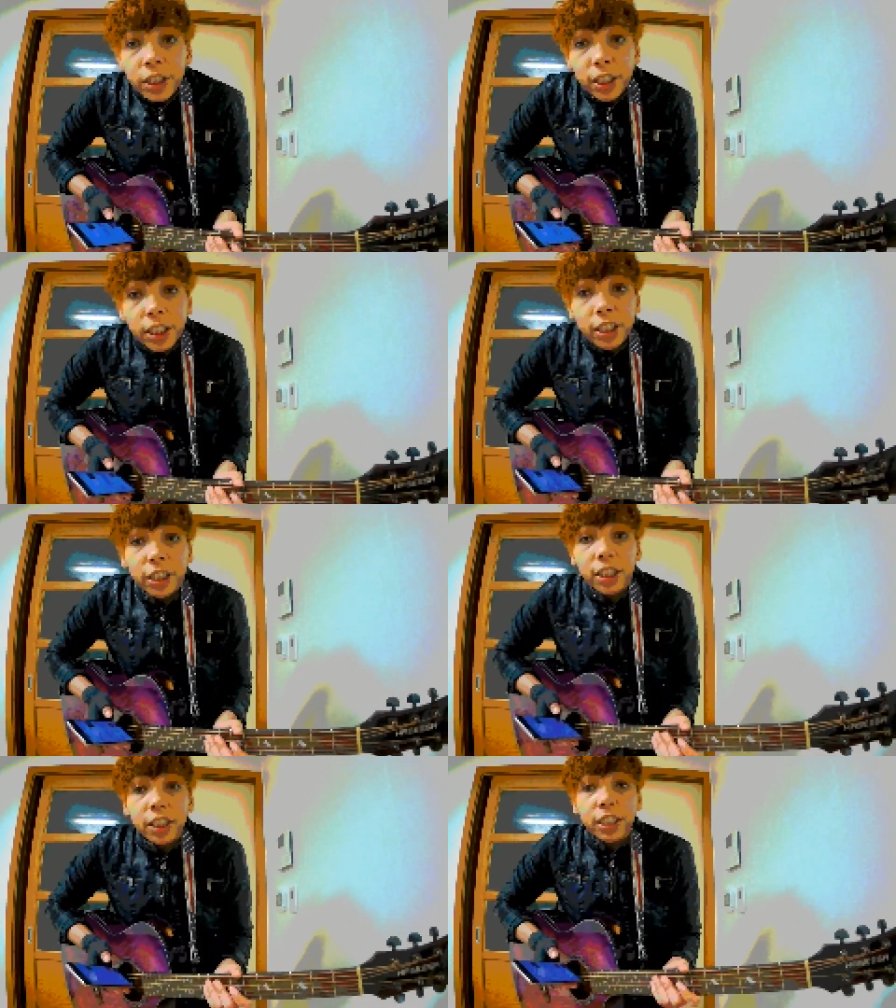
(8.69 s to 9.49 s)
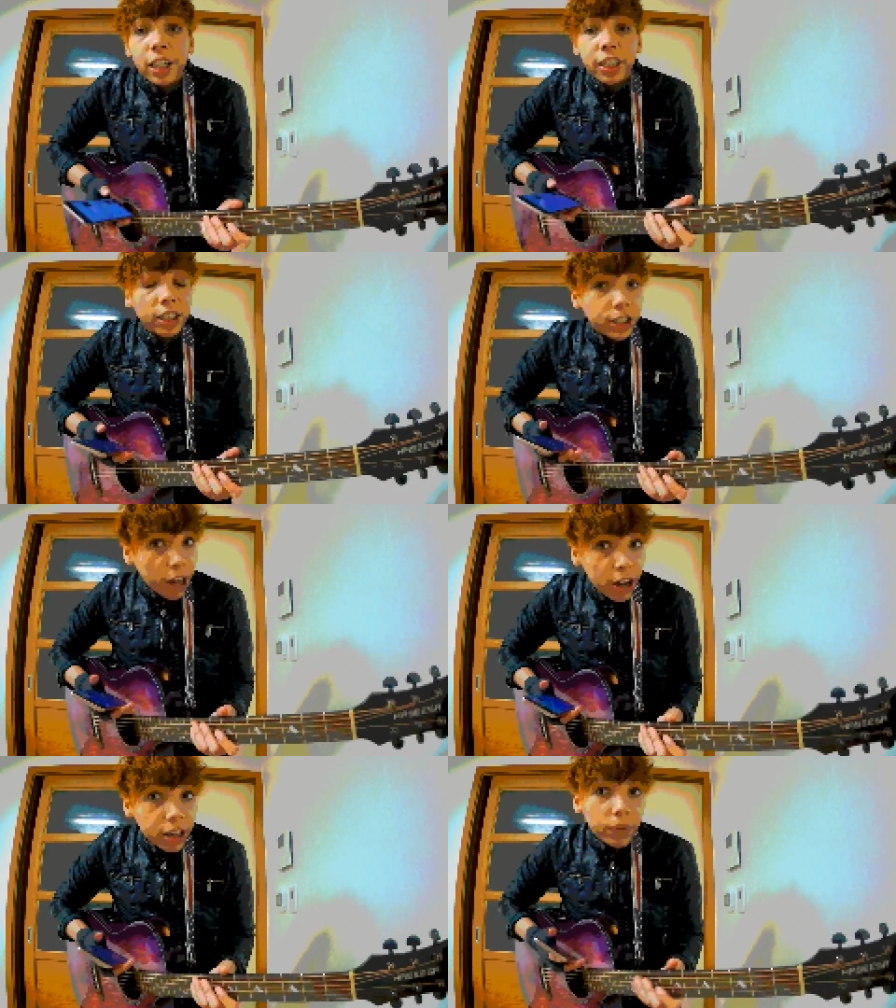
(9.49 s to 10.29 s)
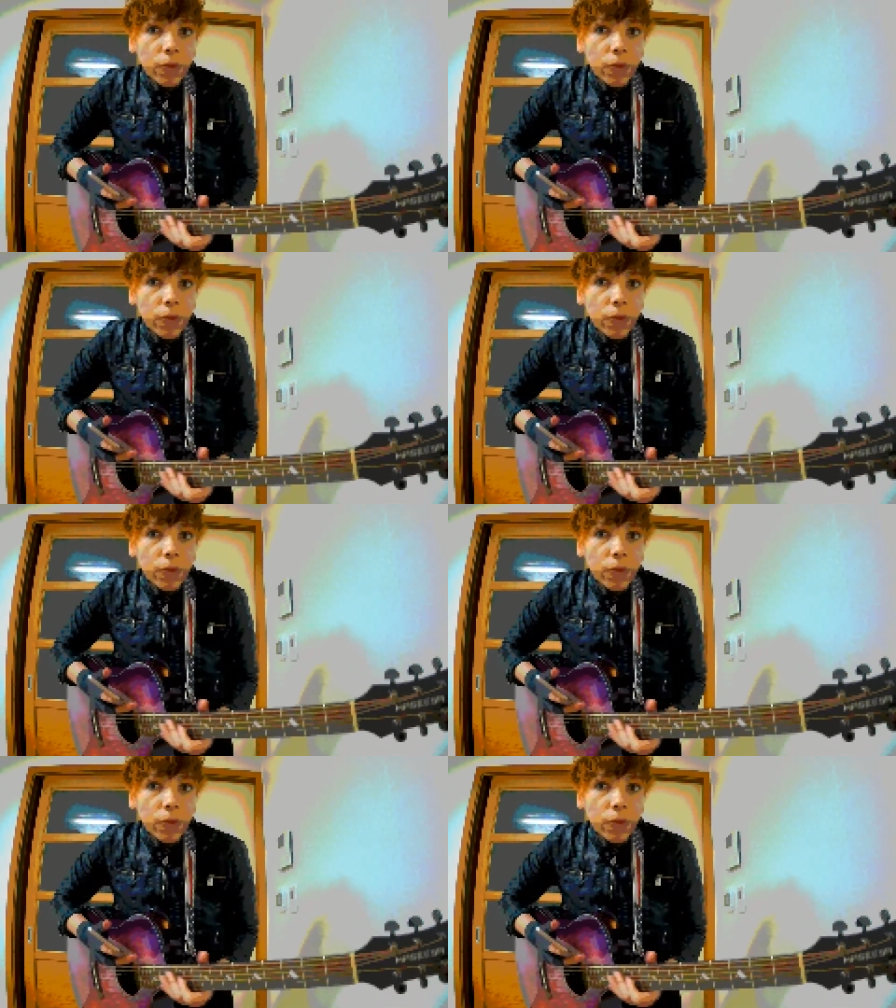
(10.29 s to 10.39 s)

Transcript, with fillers: It's easier said than done,